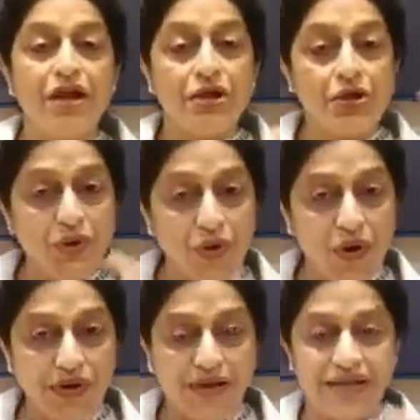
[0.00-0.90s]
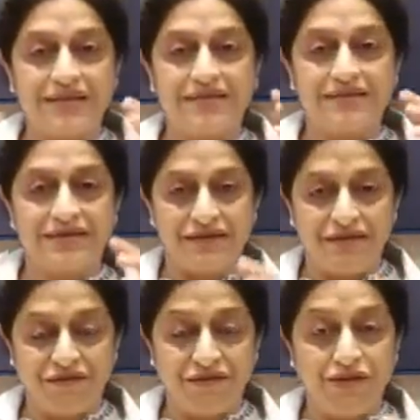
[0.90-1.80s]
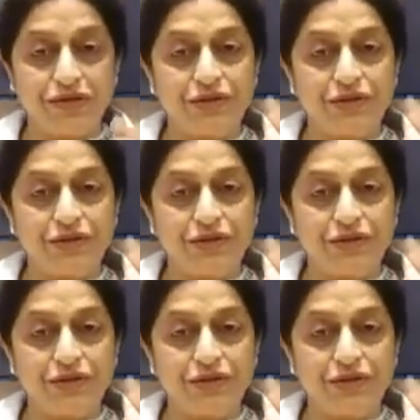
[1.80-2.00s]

Your case is a different.